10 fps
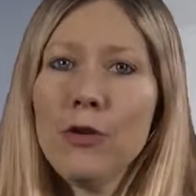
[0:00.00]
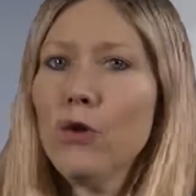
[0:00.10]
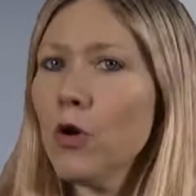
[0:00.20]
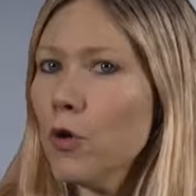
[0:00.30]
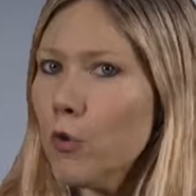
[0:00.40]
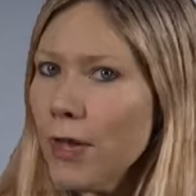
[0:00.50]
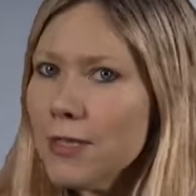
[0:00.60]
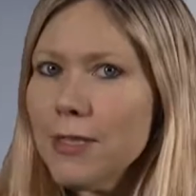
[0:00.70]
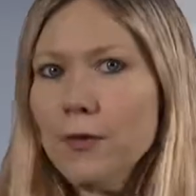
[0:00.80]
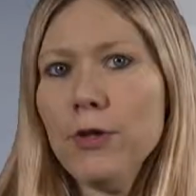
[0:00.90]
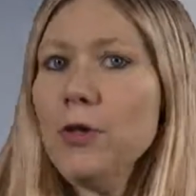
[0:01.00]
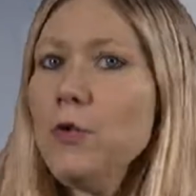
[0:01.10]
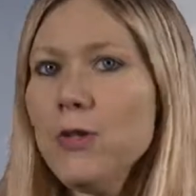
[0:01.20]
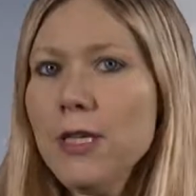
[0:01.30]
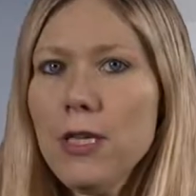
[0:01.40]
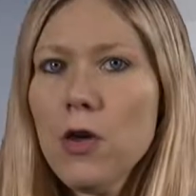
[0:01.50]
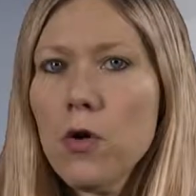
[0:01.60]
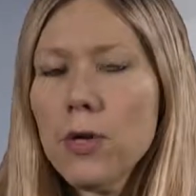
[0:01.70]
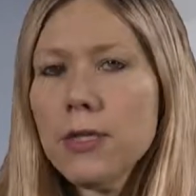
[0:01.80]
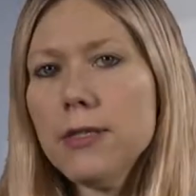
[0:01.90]
and your relatively new
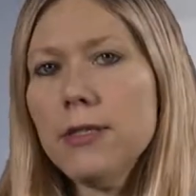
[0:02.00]
CEO is